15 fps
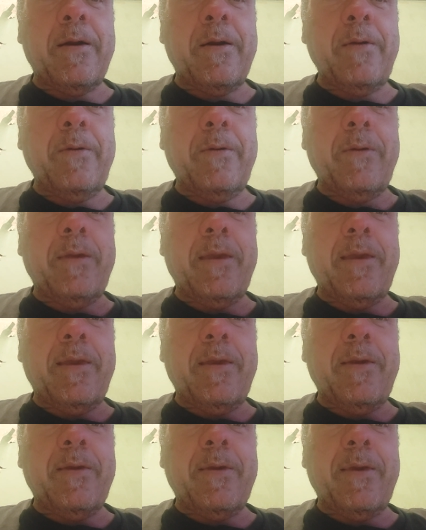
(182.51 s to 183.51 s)
Oak,
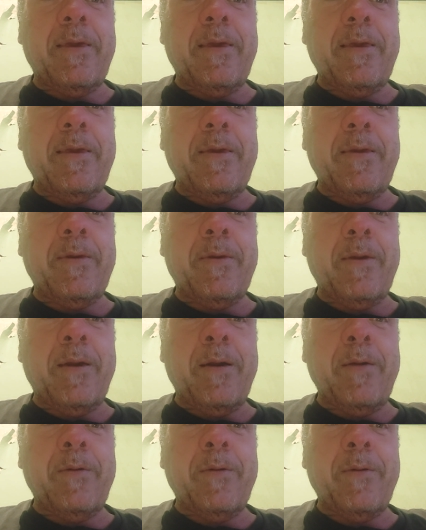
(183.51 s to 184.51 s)

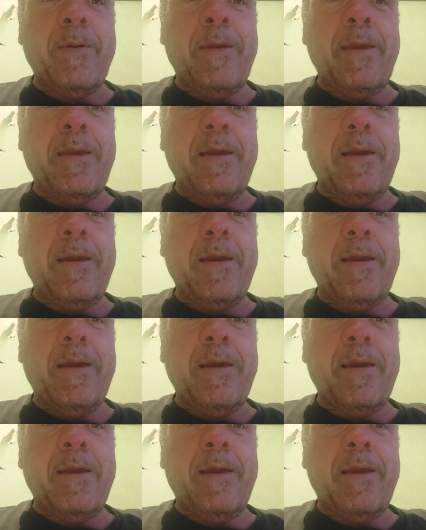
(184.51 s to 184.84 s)
Oak Green.